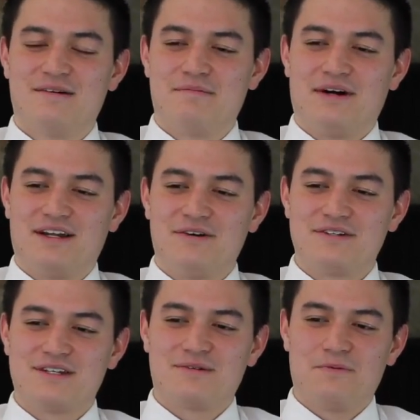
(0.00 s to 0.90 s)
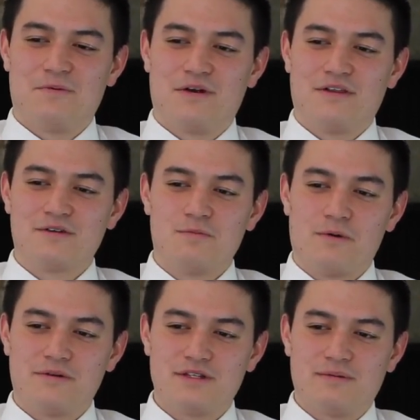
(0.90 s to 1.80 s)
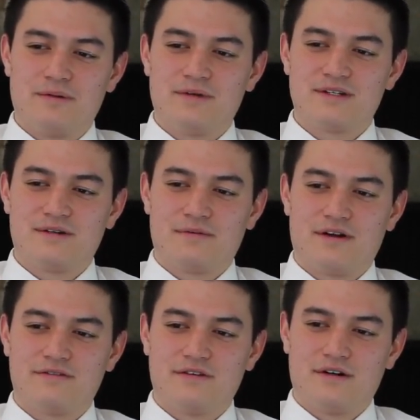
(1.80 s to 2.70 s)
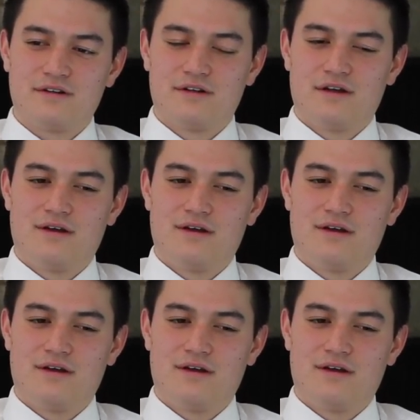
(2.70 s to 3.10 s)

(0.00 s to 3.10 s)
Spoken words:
But it was just one of those moments in my mission where I felt,